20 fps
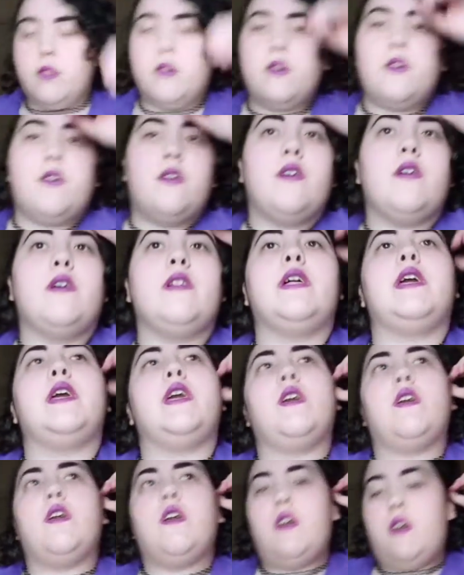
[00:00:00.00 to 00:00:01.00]
or
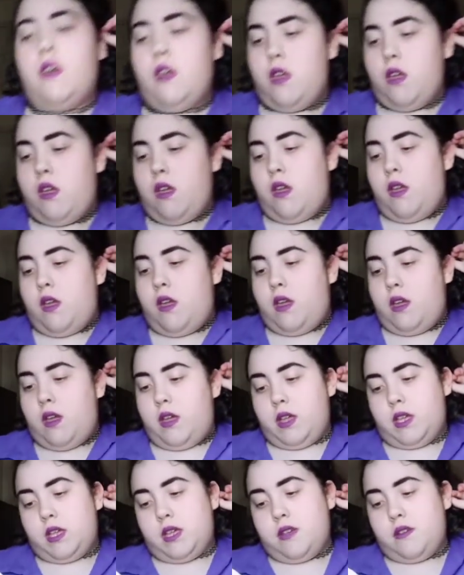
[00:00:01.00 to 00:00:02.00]
like
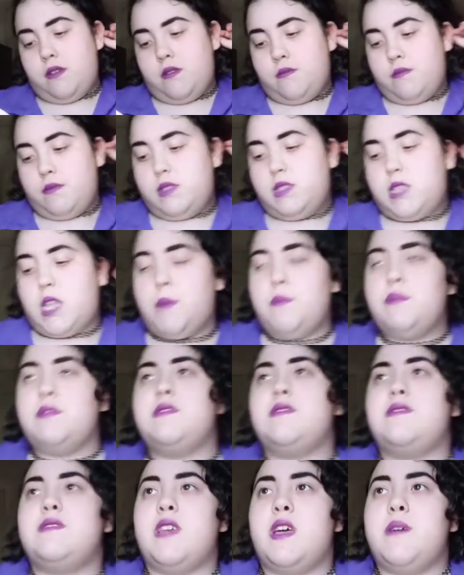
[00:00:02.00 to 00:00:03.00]
some
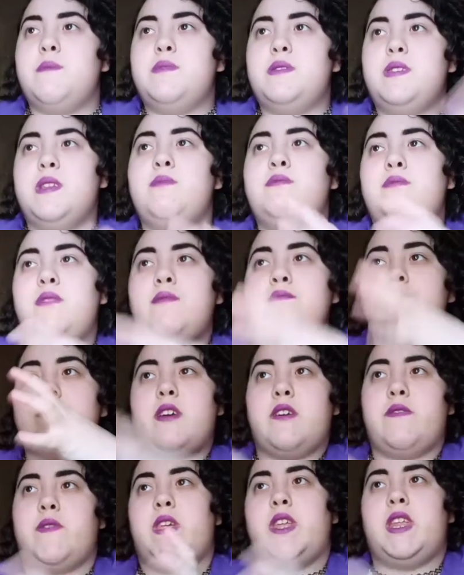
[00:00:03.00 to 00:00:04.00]
symptoms
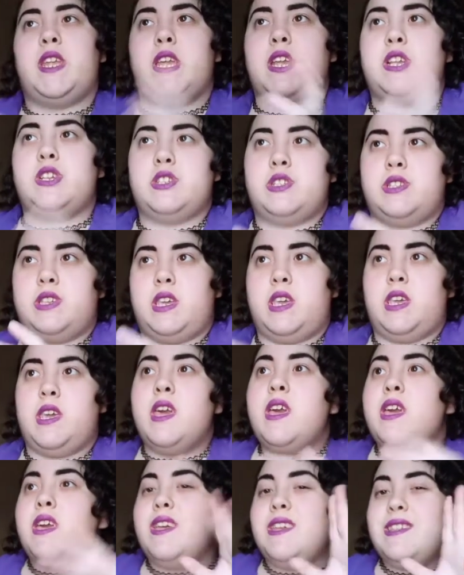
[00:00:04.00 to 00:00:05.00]
of ADHD
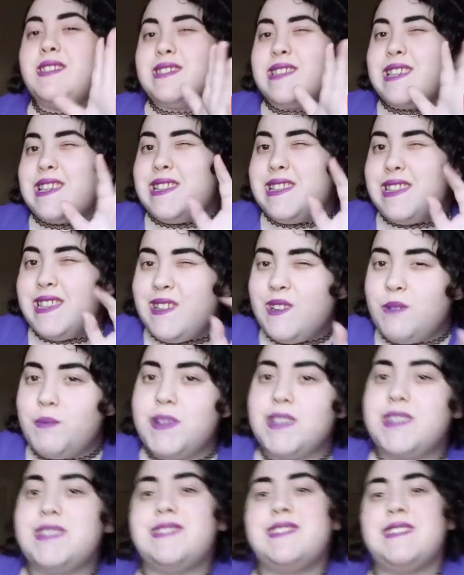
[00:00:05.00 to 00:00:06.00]
is a little
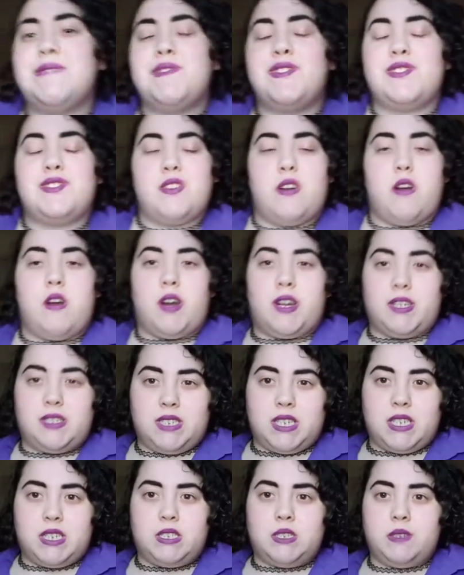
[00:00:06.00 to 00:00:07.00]
bit similar to
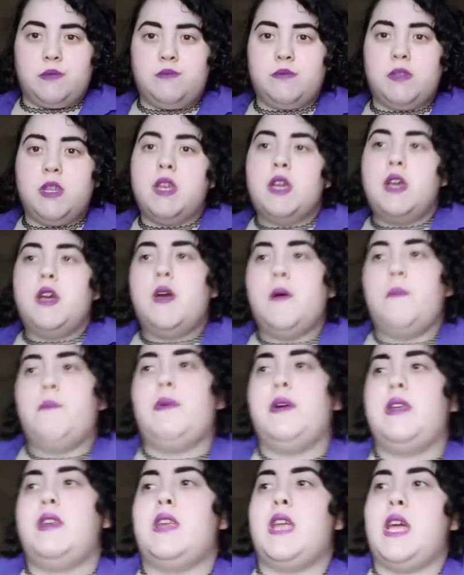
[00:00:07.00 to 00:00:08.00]
autism,
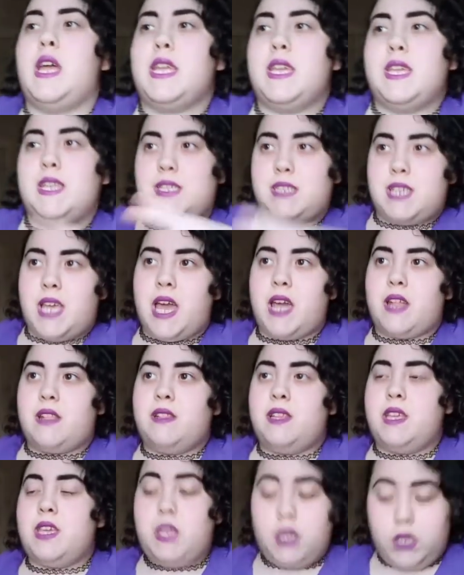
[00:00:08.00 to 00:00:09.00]
but not
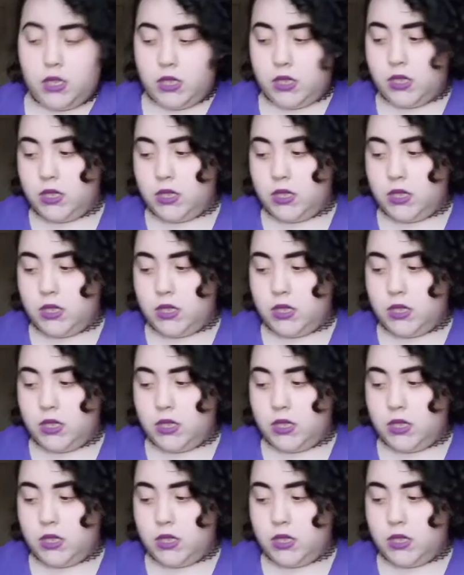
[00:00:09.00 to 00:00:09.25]
exactly.